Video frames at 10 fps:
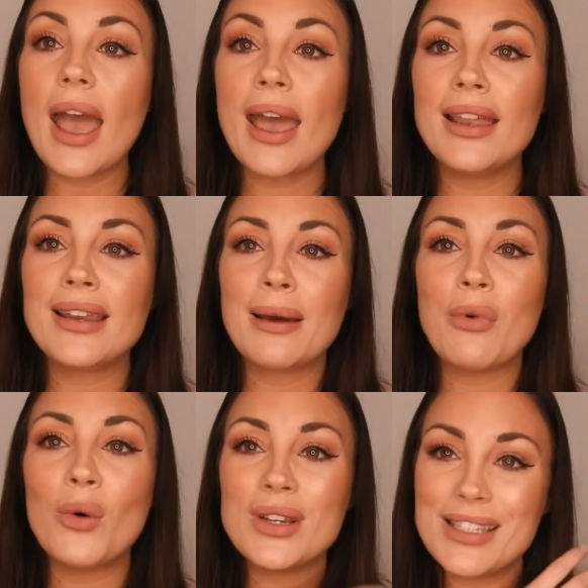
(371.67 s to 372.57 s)
And
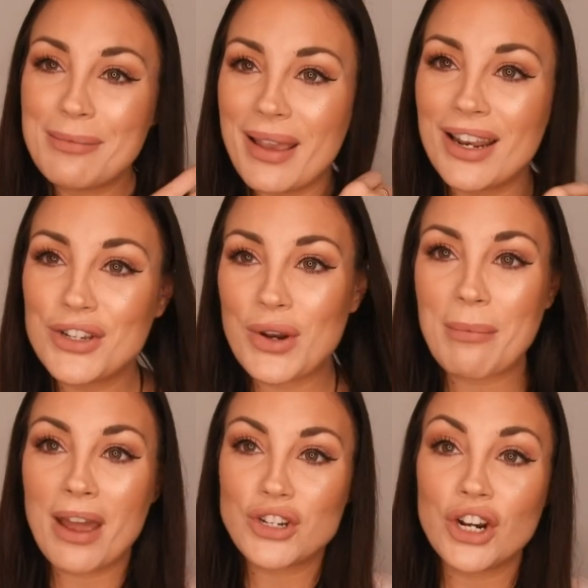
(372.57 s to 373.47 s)
I'm always debating
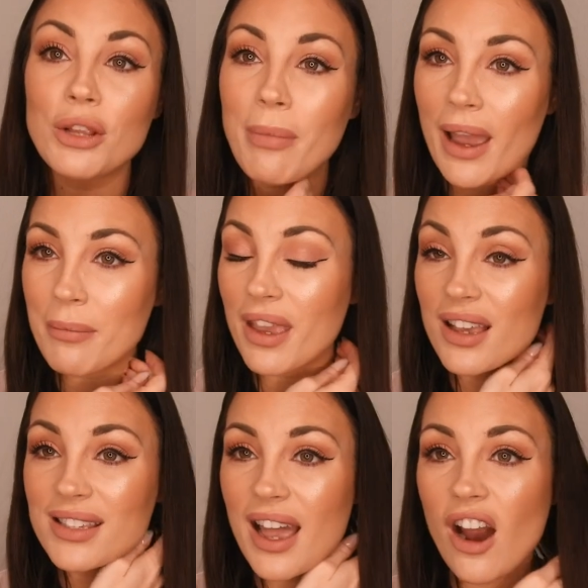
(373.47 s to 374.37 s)
should I buy, should not buy them
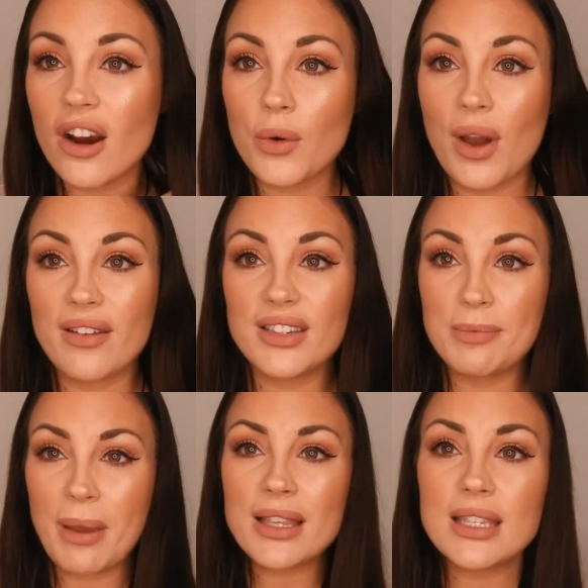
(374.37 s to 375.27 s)
because they are quite
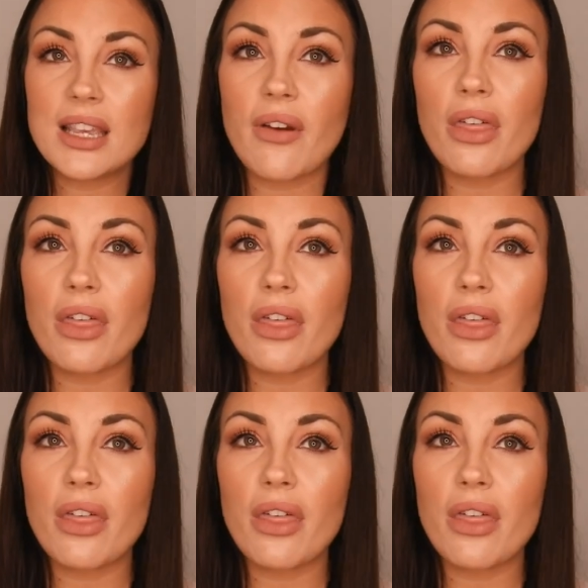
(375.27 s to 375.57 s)
expensive.